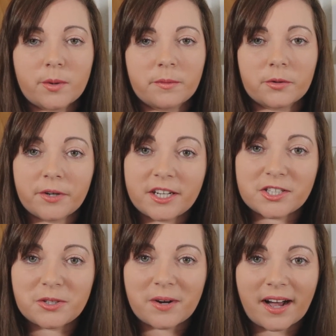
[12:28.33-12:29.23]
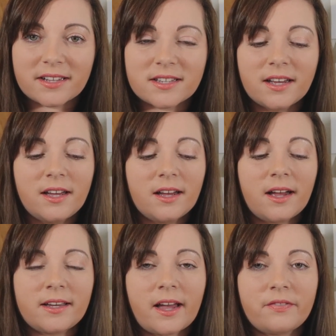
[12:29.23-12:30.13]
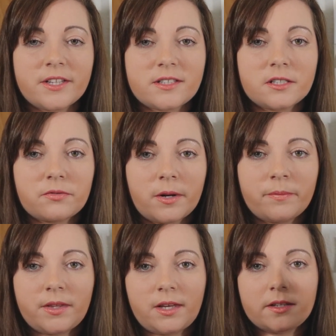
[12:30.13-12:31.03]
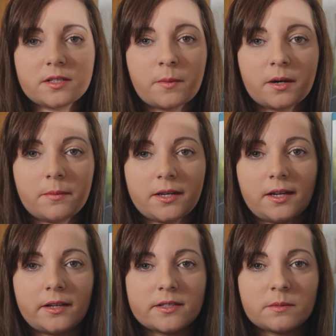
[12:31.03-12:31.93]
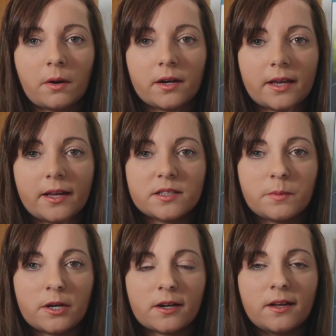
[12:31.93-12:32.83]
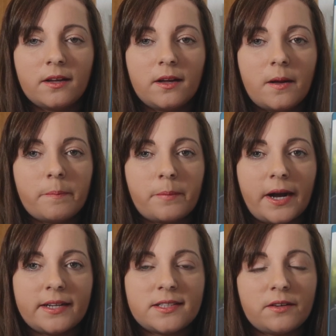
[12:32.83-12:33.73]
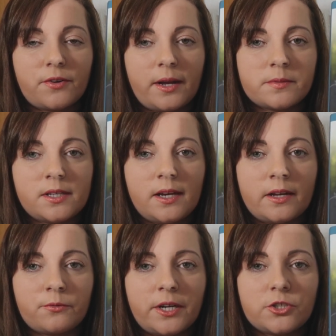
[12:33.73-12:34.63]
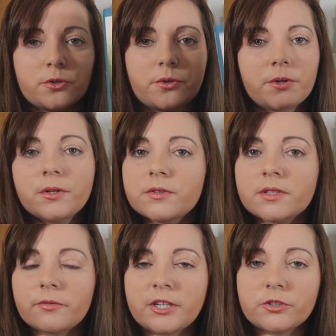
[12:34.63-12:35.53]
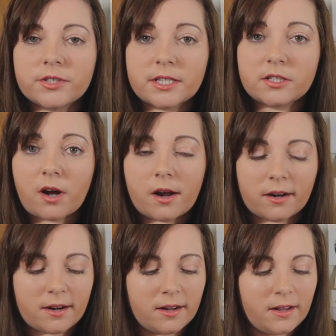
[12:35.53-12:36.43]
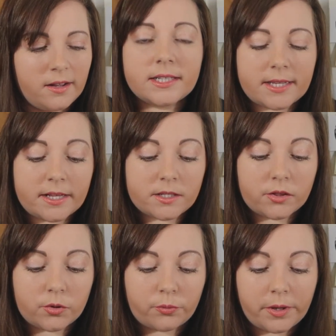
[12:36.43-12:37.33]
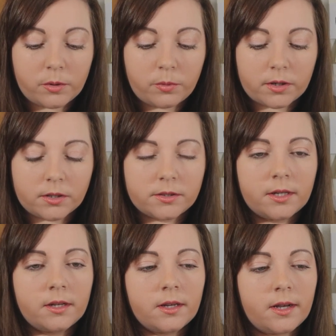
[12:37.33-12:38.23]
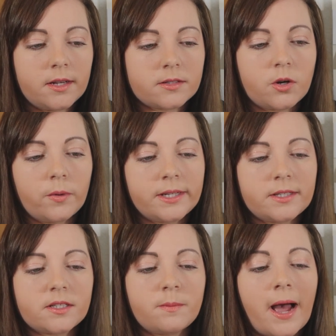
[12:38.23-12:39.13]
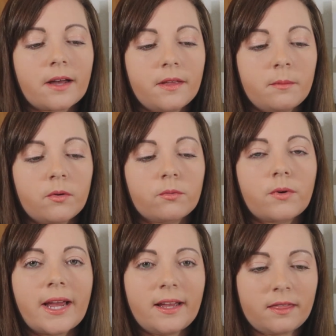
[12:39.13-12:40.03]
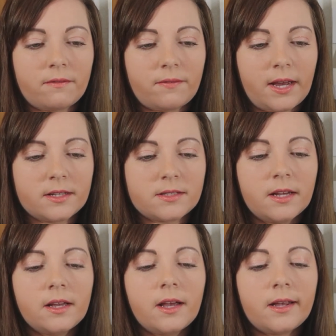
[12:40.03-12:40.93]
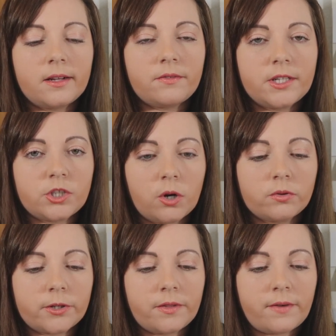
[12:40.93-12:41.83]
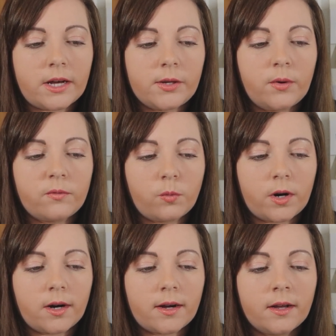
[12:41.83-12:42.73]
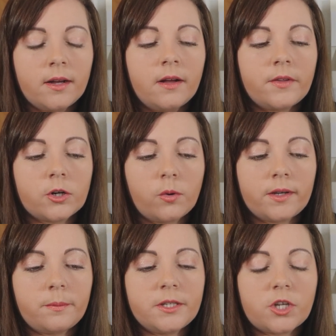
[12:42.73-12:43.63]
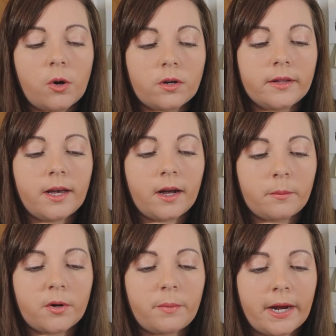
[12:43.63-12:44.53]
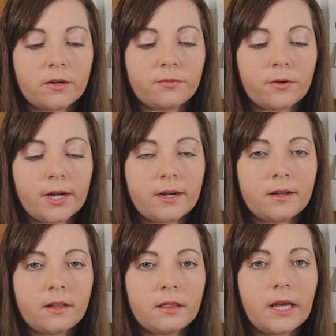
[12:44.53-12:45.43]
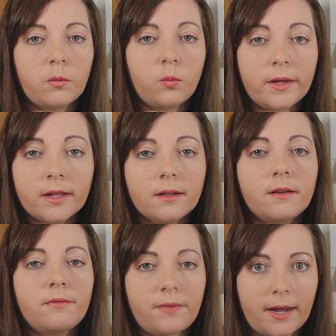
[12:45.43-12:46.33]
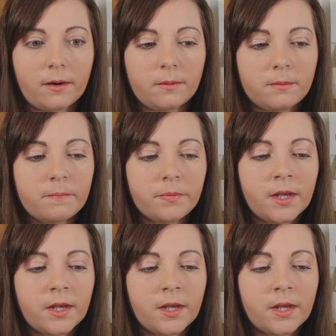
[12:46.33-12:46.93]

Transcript: So I'm gonna read it to you guys. Again, this is from the Smart Money, Smart Kids book by Dave Ramsey and Rachel Cruze. Rachel's his daughter. It says, the real world is going to smack them right in the face, and if they don't learn the value of work, they're going to be totally unprepared for it. They will fail.